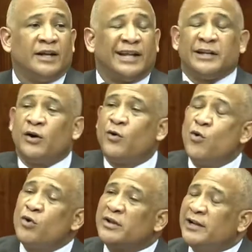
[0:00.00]
that the
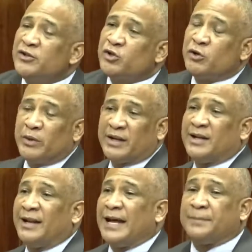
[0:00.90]
whole country will
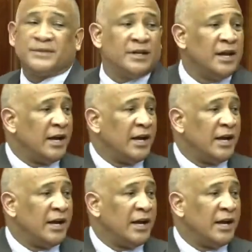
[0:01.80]
collapse